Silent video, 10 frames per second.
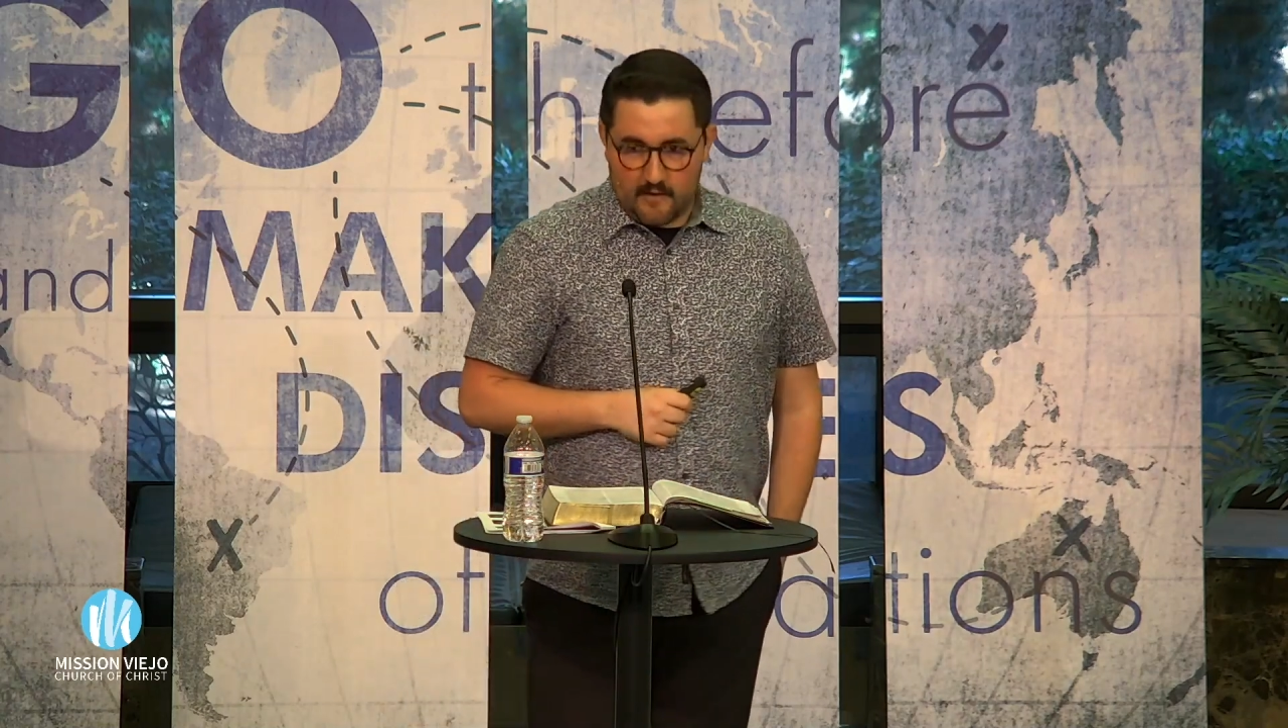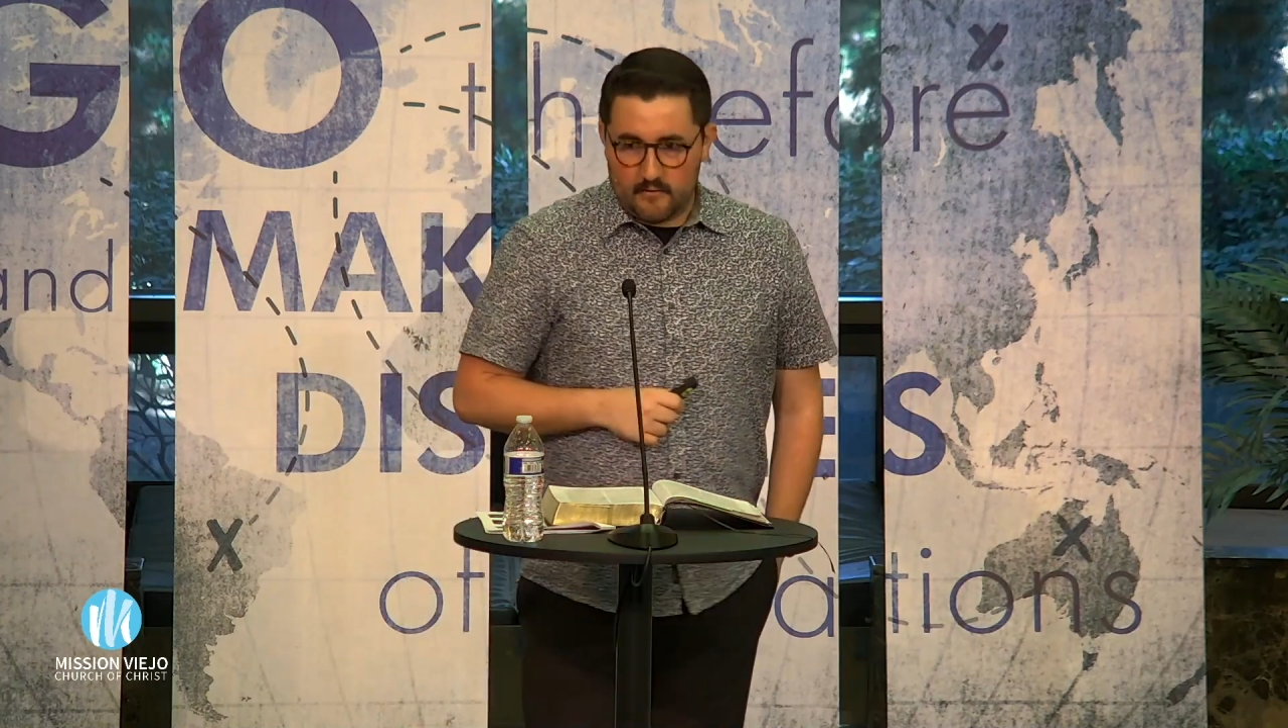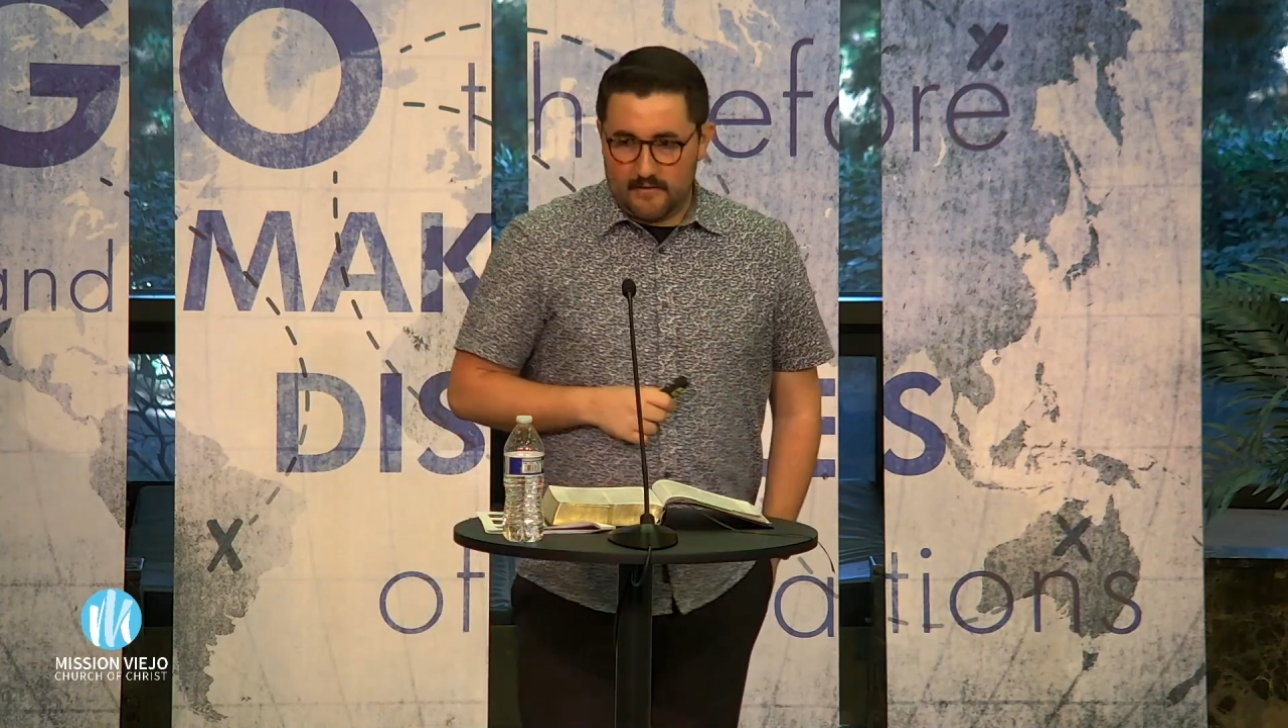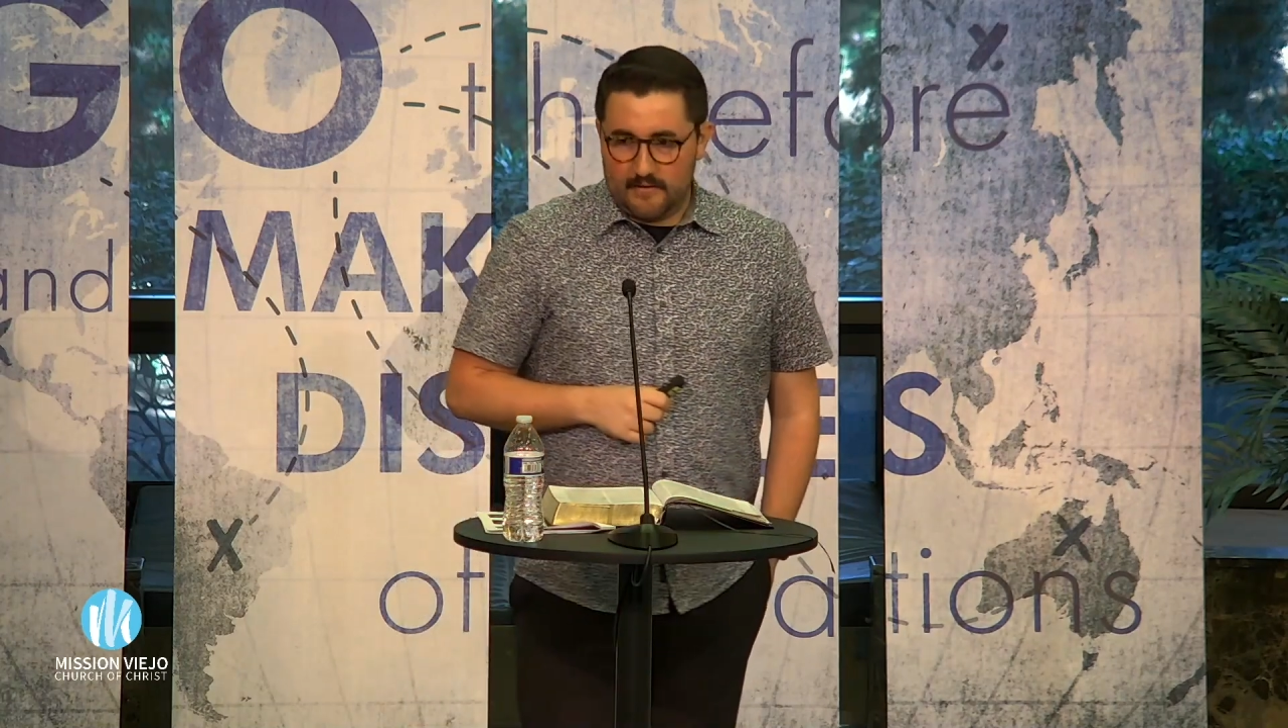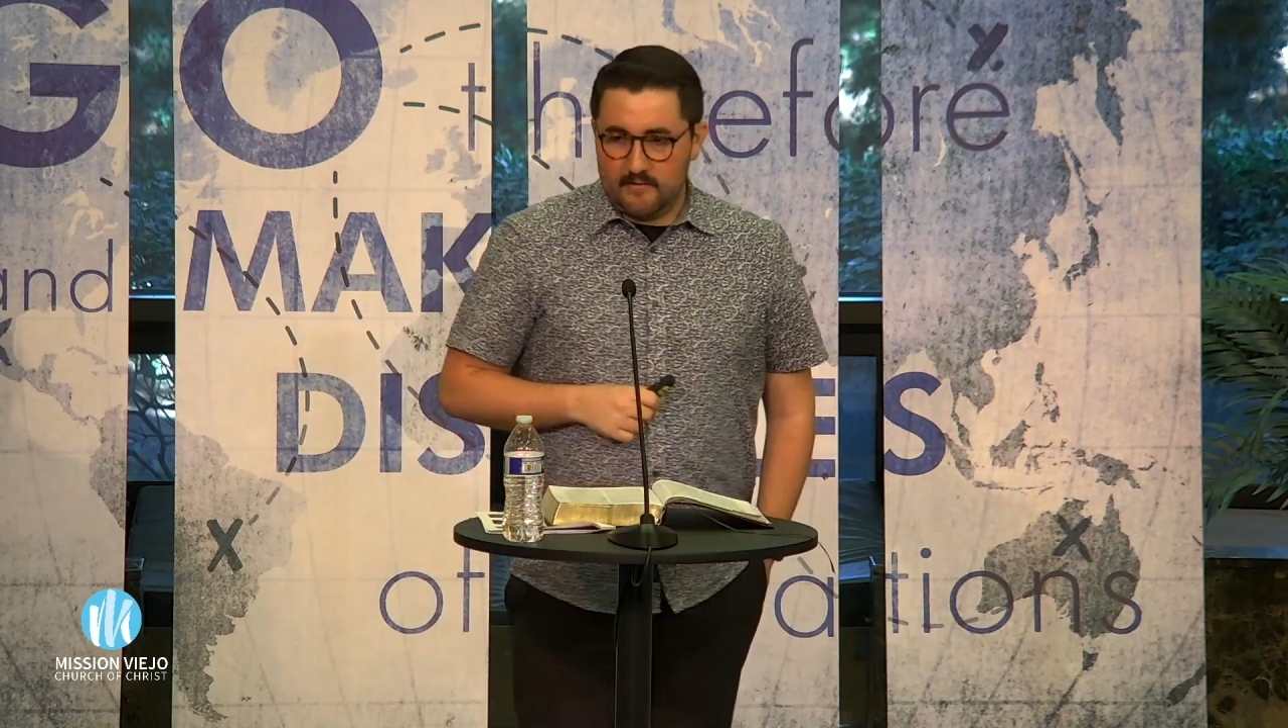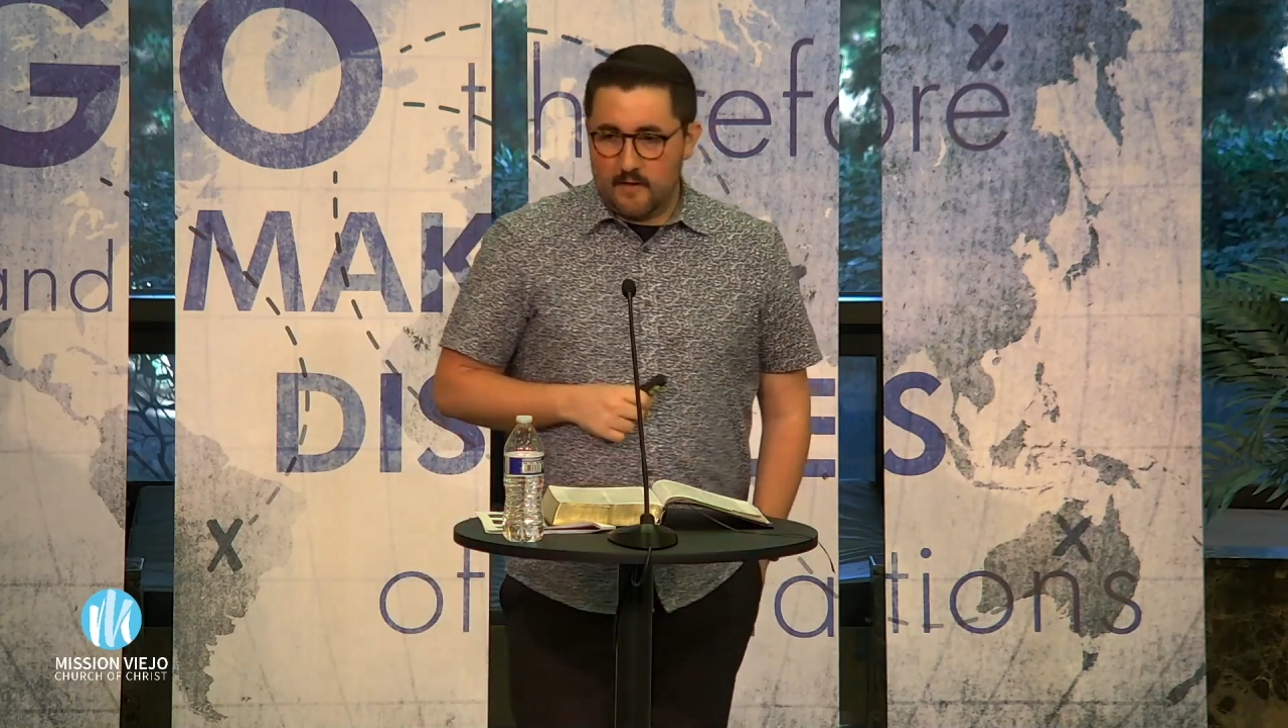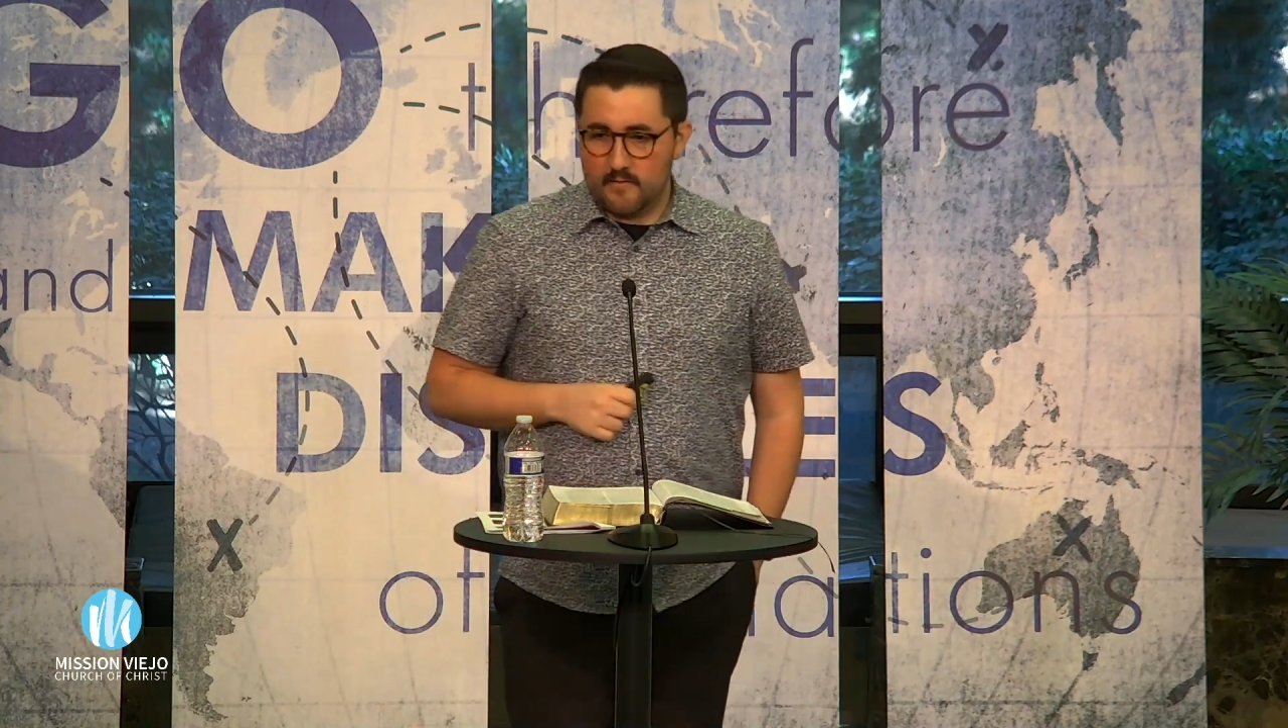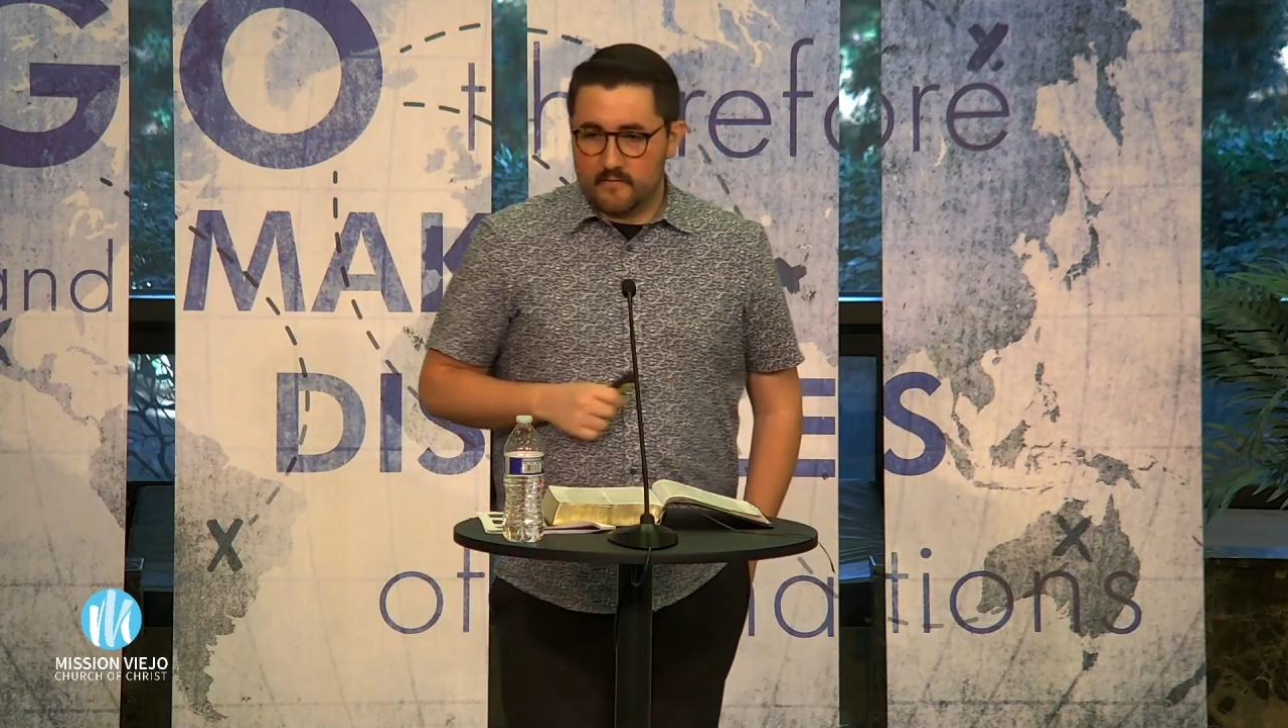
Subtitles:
Now, in